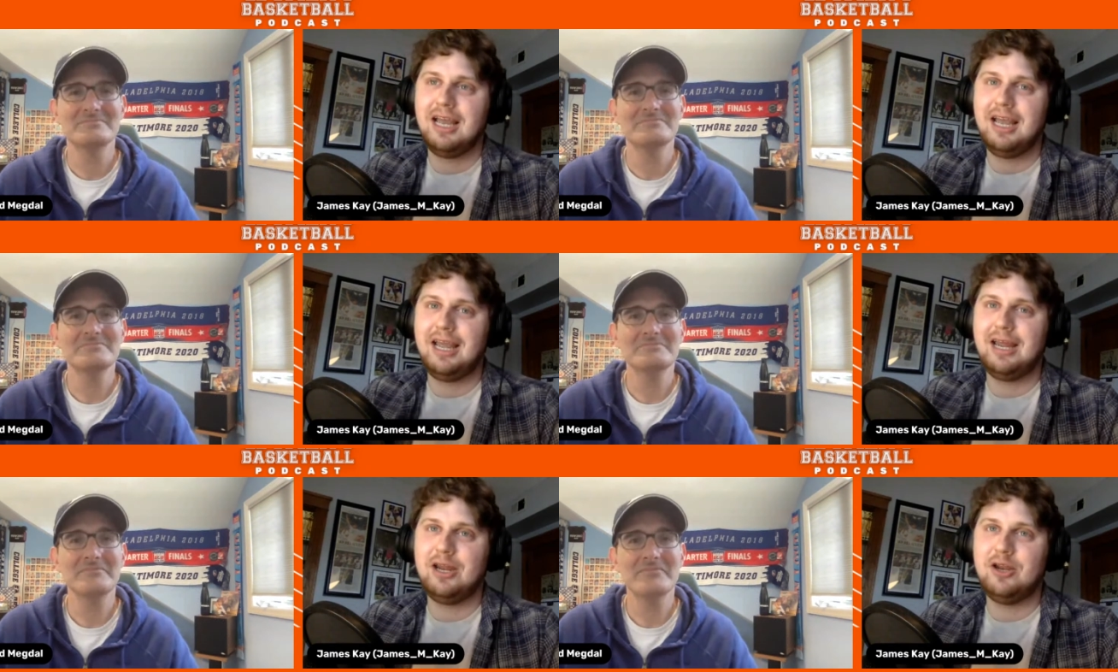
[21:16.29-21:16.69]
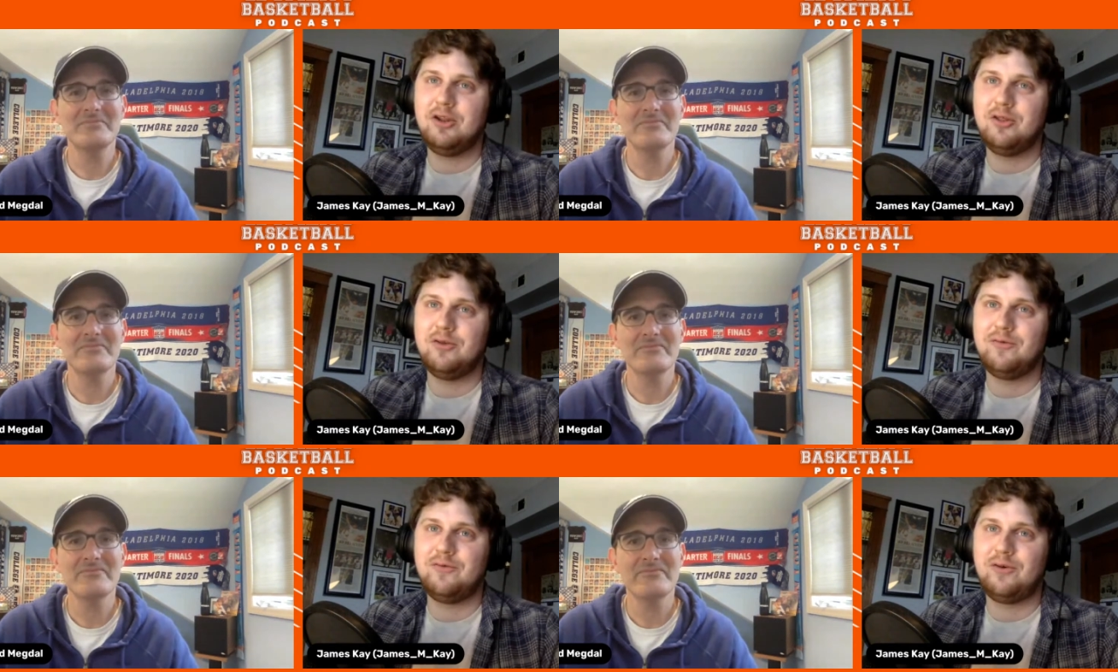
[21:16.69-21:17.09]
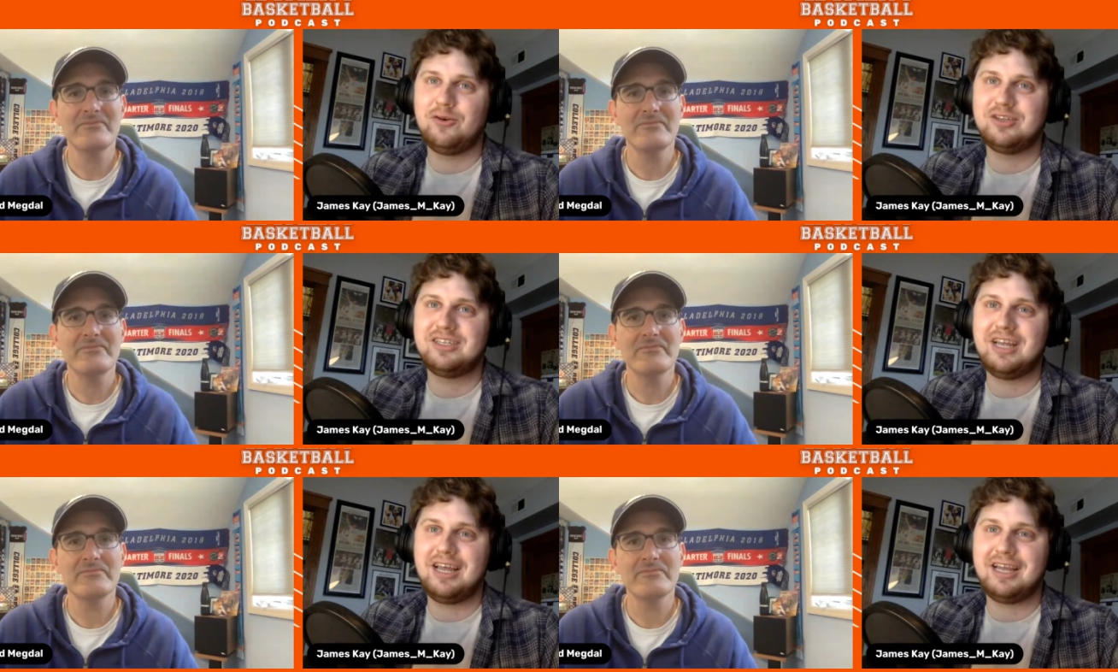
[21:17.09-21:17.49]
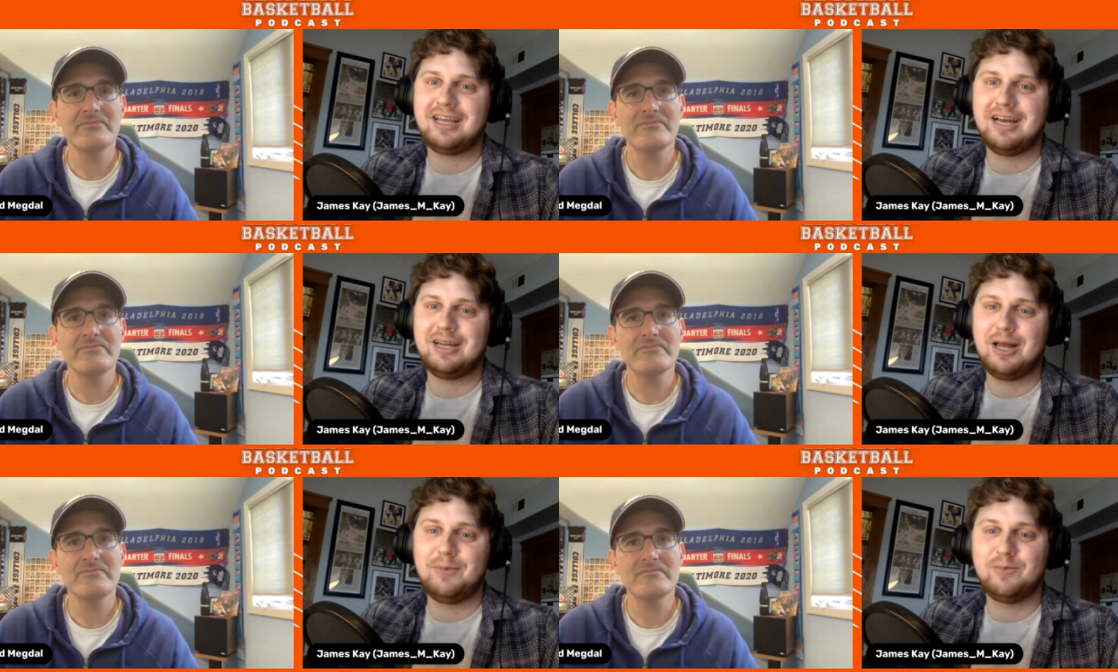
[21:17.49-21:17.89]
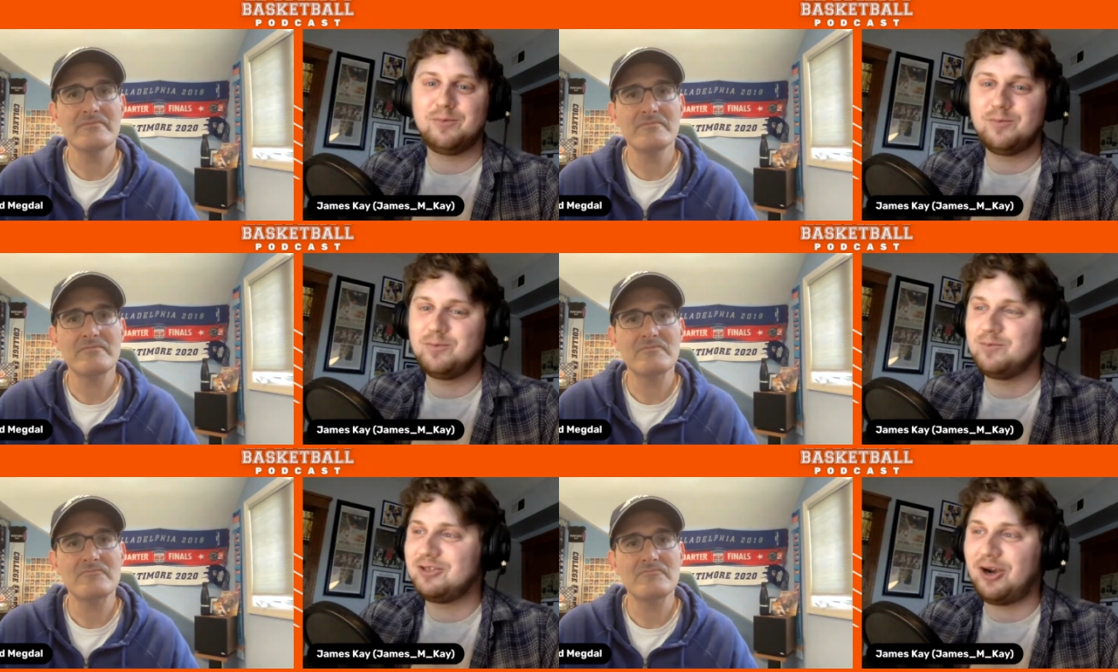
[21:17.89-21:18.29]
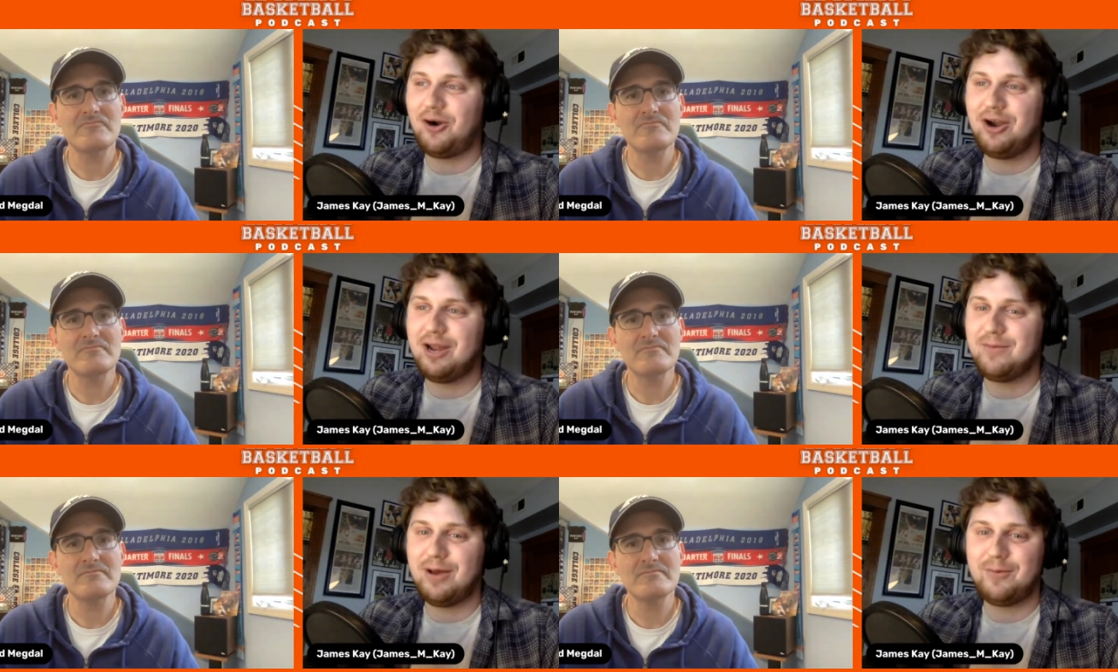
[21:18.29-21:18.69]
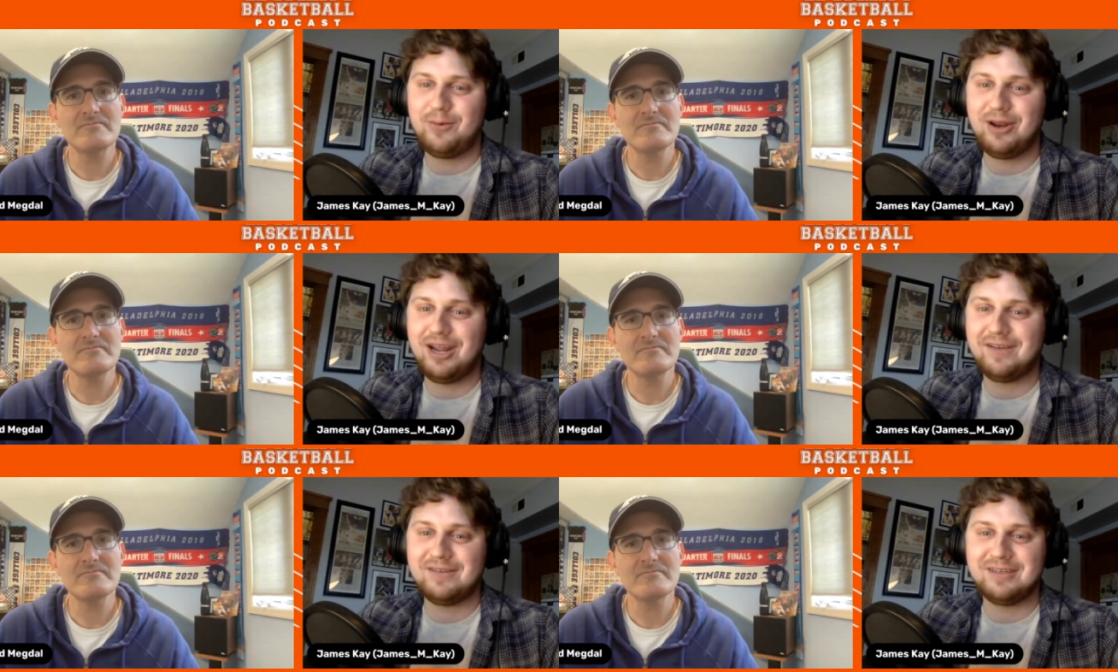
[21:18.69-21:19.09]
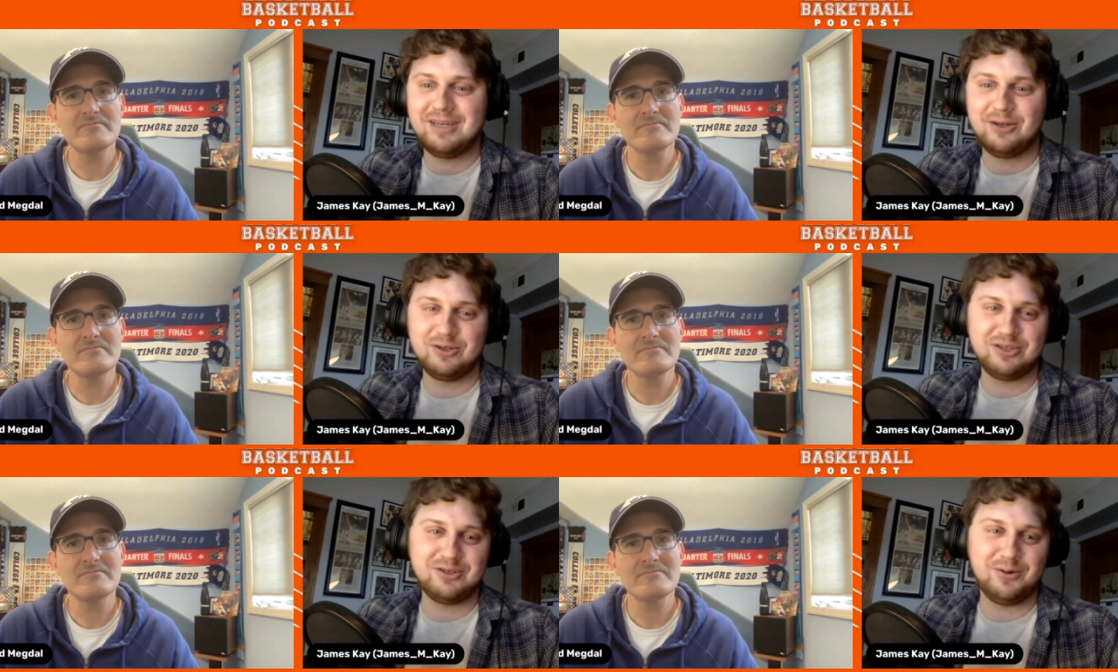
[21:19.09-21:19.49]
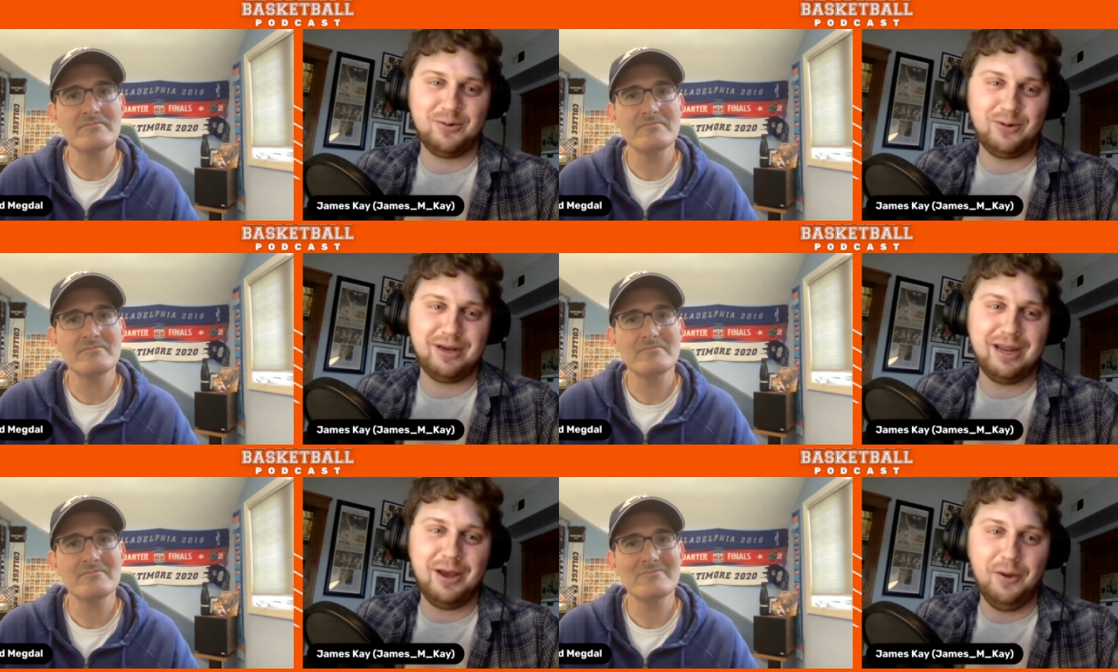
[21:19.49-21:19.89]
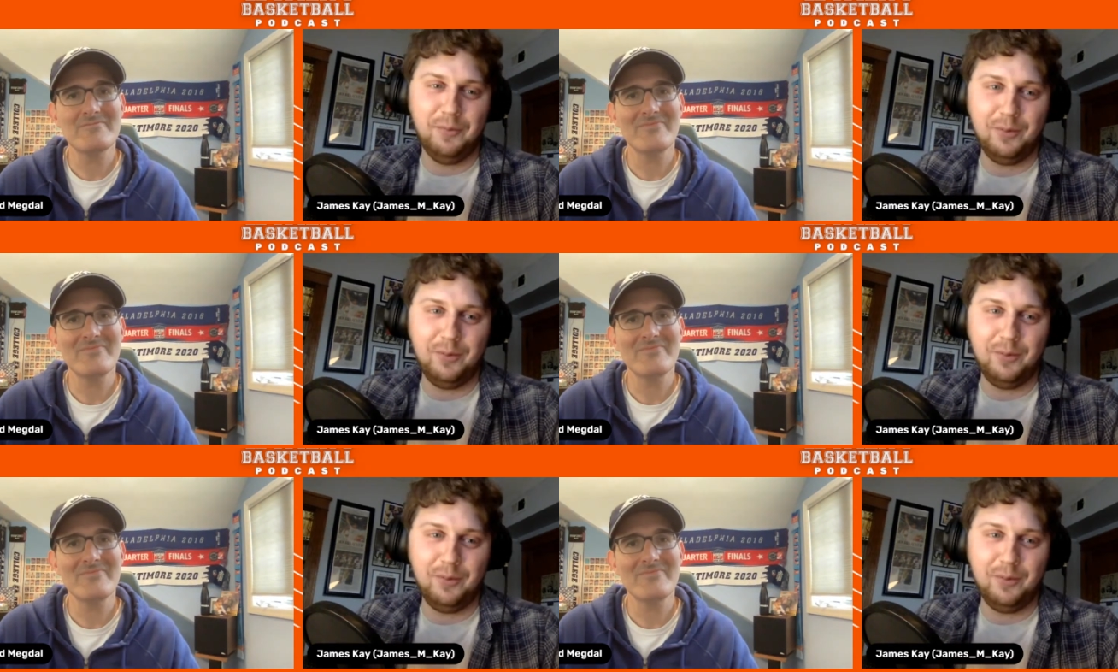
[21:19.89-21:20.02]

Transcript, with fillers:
Speaker 1: And the first day I got, I'm sorry, Emma, I'm going to have to tell the story now,